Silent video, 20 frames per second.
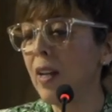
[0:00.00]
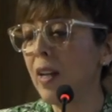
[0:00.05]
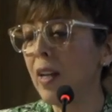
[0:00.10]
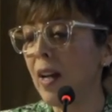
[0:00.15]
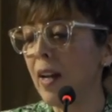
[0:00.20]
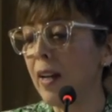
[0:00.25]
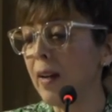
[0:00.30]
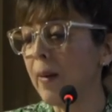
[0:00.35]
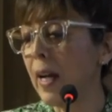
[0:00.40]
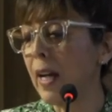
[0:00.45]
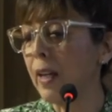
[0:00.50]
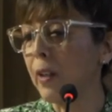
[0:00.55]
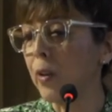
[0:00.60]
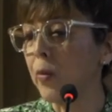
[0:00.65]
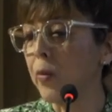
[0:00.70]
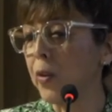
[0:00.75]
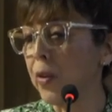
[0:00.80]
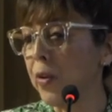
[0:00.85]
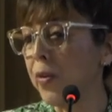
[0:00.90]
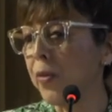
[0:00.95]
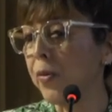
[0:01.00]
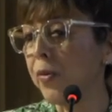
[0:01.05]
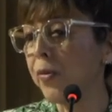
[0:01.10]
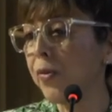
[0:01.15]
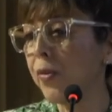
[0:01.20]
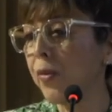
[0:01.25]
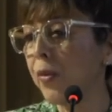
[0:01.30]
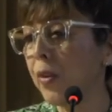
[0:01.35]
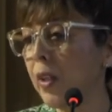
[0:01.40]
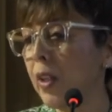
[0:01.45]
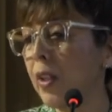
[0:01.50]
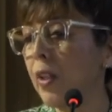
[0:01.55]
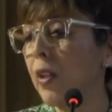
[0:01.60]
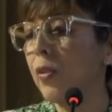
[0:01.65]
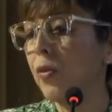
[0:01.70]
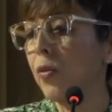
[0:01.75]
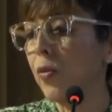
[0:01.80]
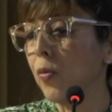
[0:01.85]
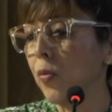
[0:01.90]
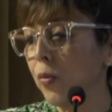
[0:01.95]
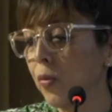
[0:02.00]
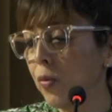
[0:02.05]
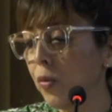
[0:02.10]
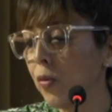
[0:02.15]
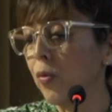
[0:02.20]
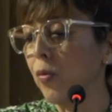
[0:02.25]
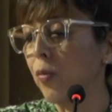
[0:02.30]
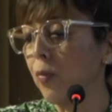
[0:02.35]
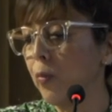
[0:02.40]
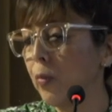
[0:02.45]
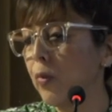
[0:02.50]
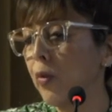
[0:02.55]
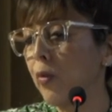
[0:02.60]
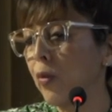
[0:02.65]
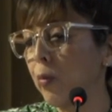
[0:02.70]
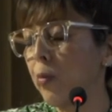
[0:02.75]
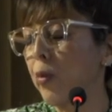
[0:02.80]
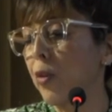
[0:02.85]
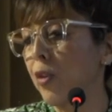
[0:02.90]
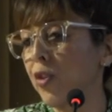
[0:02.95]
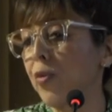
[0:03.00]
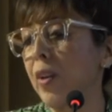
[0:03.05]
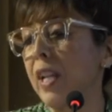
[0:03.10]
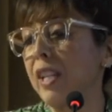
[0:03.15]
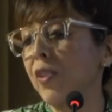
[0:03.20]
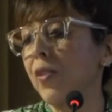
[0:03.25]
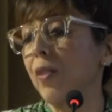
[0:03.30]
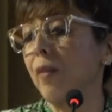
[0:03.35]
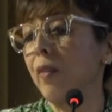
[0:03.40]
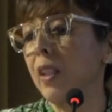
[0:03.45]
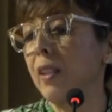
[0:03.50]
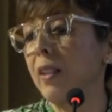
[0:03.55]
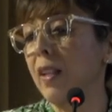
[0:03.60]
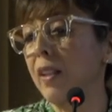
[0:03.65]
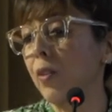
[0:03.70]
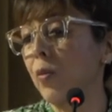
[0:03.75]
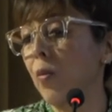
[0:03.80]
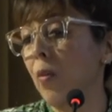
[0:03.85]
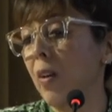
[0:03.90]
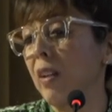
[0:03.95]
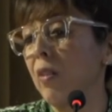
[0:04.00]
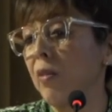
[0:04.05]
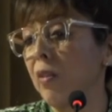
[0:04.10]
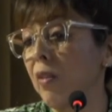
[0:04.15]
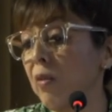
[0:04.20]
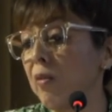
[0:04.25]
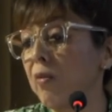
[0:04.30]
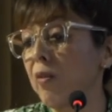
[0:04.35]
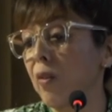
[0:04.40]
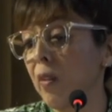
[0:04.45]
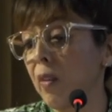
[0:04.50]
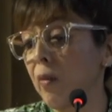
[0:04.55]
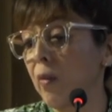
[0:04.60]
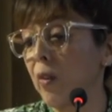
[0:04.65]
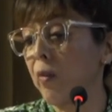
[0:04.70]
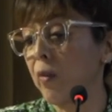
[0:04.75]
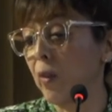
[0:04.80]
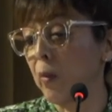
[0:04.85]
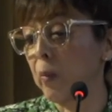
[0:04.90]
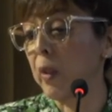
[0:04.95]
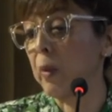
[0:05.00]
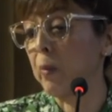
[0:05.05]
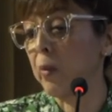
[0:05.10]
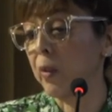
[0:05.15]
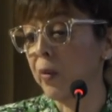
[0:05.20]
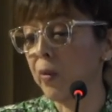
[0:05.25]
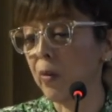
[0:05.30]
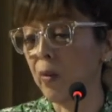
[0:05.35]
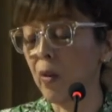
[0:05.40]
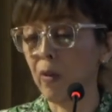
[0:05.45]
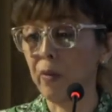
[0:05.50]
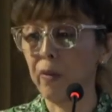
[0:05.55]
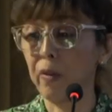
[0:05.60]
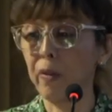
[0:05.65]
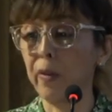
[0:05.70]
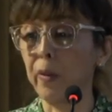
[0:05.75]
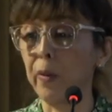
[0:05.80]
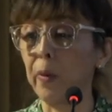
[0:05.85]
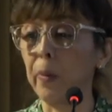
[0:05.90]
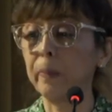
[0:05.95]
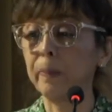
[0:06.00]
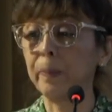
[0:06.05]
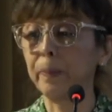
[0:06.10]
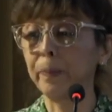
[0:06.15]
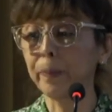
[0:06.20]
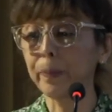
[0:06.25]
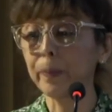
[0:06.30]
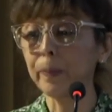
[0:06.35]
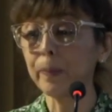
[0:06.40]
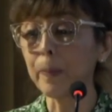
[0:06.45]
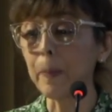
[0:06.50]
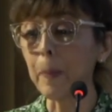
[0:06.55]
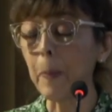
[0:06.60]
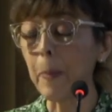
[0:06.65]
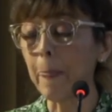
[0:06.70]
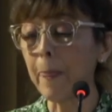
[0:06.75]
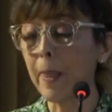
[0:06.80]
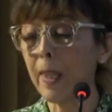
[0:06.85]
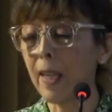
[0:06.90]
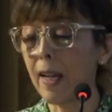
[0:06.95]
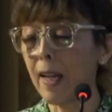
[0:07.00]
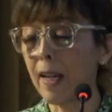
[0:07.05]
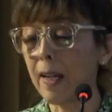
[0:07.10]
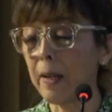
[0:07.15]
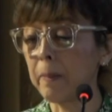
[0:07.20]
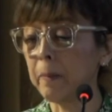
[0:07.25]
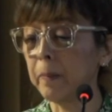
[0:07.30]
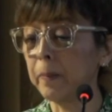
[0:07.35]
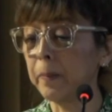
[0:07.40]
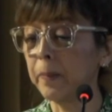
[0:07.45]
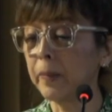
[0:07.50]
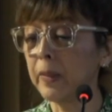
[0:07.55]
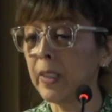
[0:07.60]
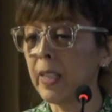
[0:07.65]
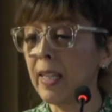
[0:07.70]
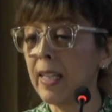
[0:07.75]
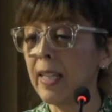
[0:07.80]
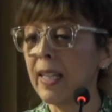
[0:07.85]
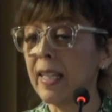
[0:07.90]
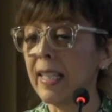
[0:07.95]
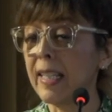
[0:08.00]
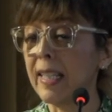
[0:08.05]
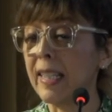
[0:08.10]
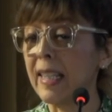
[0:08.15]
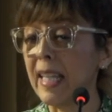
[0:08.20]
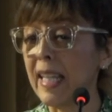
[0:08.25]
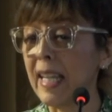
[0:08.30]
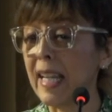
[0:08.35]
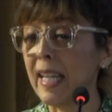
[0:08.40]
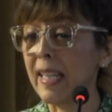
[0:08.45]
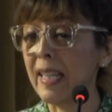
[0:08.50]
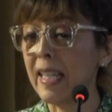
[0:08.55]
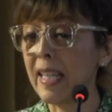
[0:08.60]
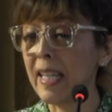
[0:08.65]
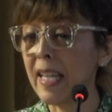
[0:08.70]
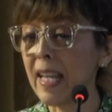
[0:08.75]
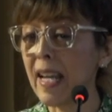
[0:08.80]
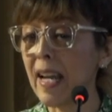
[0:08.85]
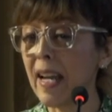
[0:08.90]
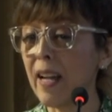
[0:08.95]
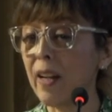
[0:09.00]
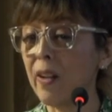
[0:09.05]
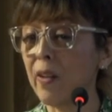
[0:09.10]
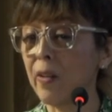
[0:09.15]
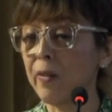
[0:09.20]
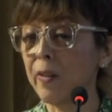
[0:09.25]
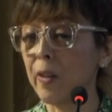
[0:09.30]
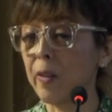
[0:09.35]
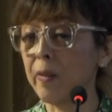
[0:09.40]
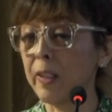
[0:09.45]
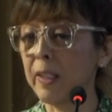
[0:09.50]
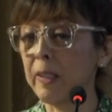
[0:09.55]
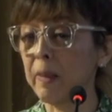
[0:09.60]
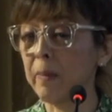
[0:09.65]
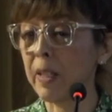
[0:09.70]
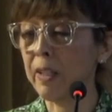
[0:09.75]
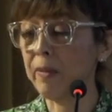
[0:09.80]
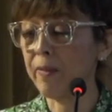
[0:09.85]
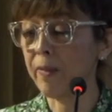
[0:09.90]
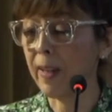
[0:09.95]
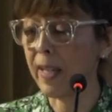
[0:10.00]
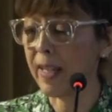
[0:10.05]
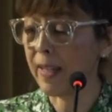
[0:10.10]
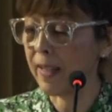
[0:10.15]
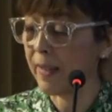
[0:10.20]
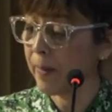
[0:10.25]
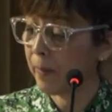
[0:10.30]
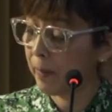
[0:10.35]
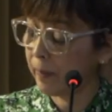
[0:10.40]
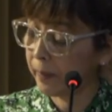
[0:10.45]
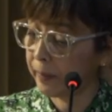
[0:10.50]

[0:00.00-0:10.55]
uh, I could use to, to, to portray something that is quite uncomfortable for people to go through. Um, The idea of covering my face